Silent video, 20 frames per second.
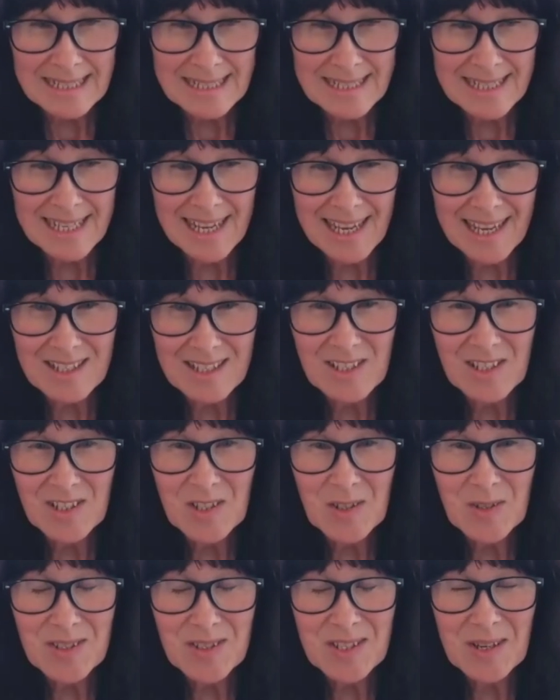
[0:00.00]
Yes,
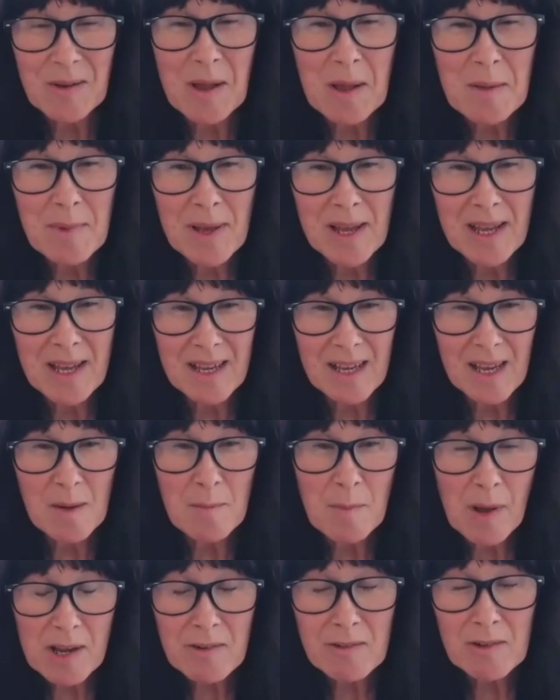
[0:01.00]
sure. So I'm a
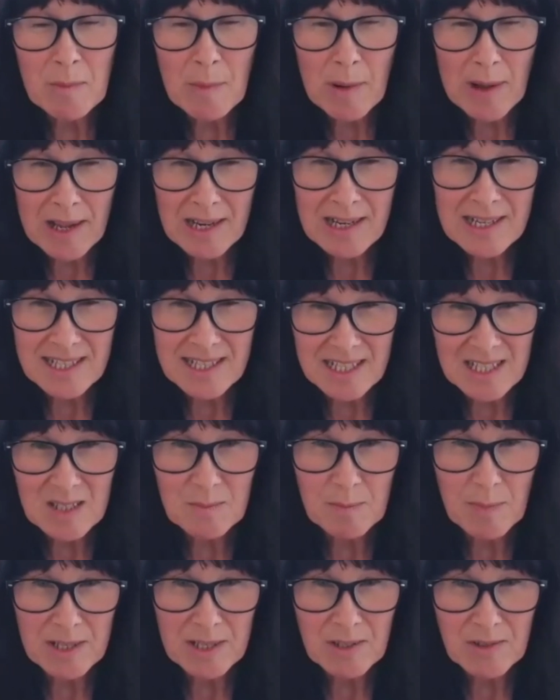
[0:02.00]

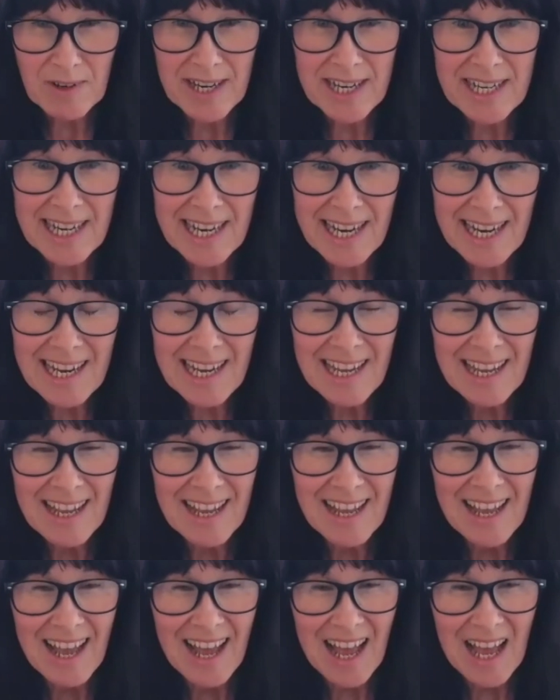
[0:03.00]
microbiologist by training,
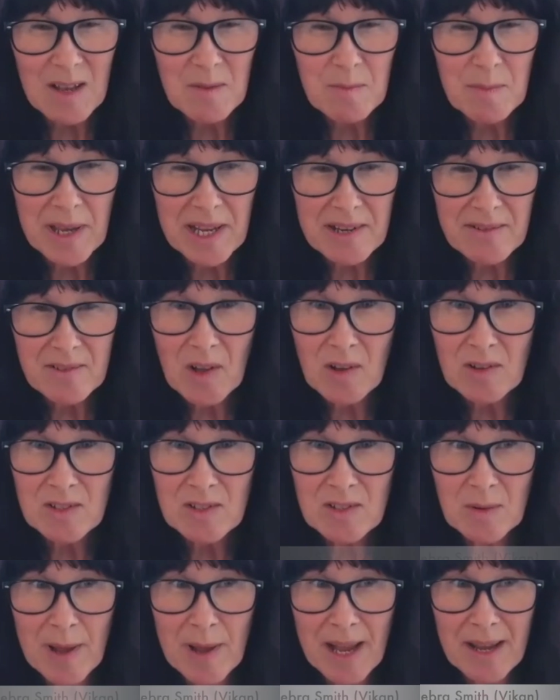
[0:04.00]
and I've got
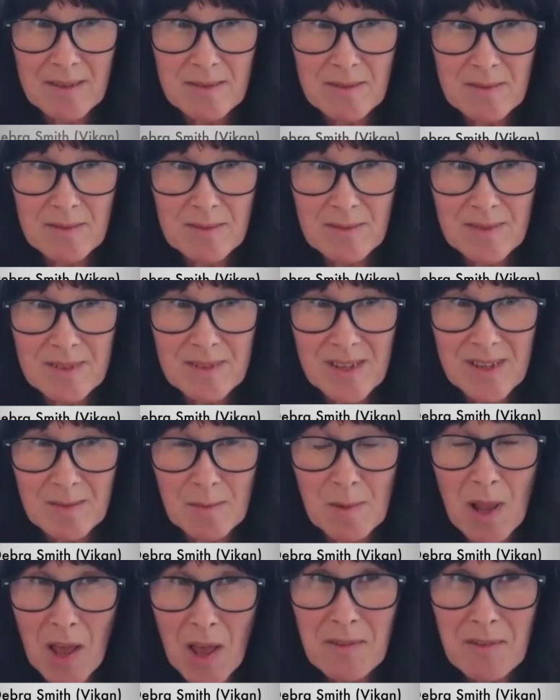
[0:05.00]
about,
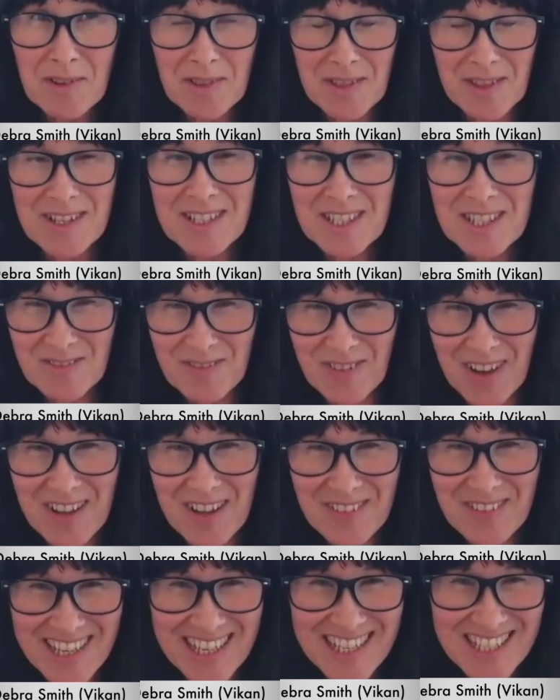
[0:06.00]
over
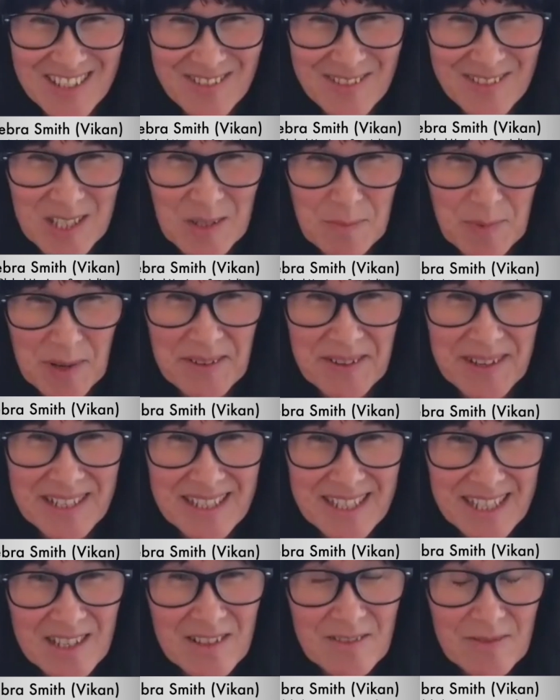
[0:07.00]
35 years of
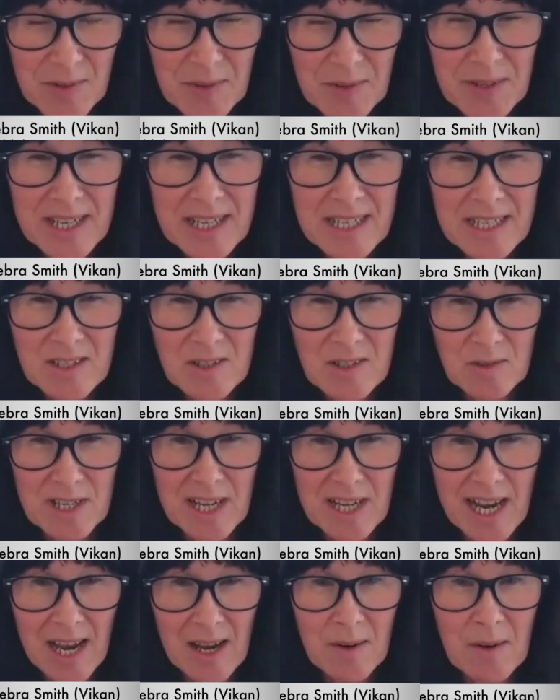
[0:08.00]
experience in the food industry
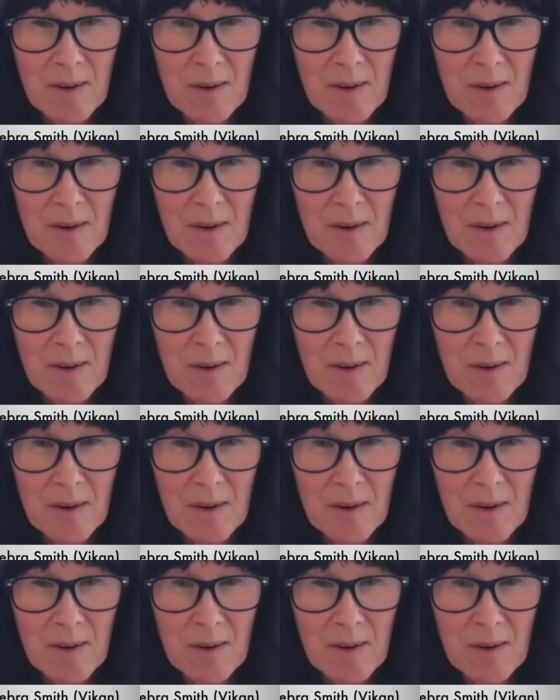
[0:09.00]
now.